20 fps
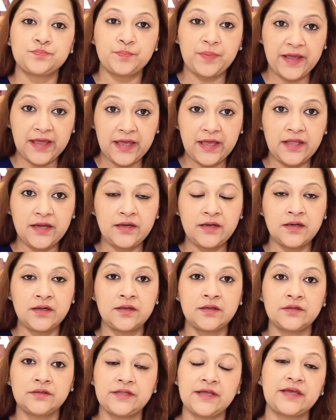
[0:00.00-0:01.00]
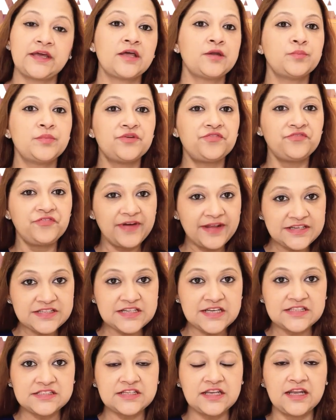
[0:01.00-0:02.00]
pain, they can be felt
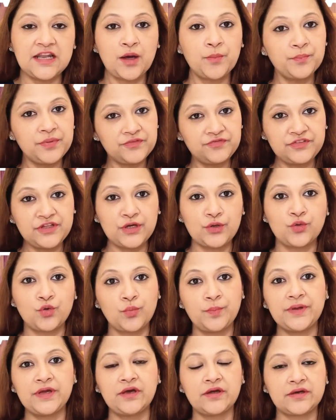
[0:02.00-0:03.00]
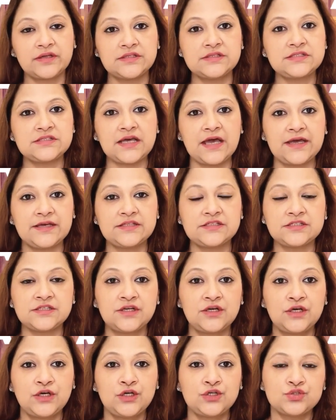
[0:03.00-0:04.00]
as a lump if they grow bigger in size.
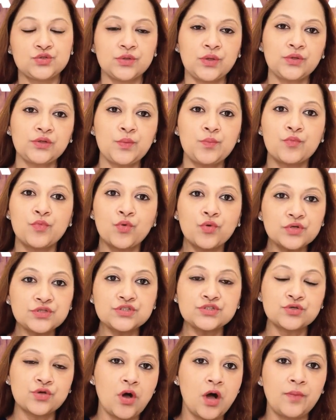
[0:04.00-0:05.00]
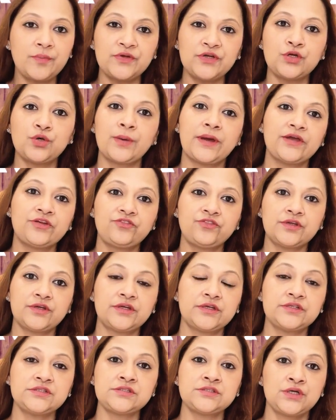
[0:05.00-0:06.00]
So now the most common
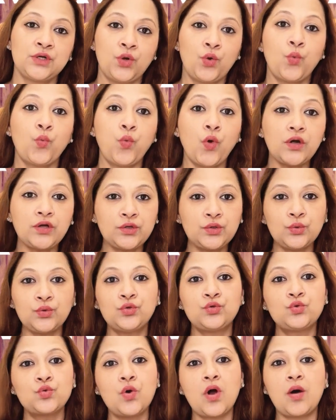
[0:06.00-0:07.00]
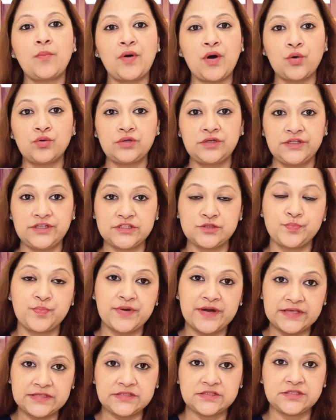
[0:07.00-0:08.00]
question is, what to do about these
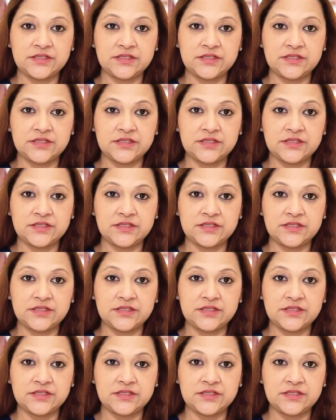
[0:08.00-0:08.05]
breast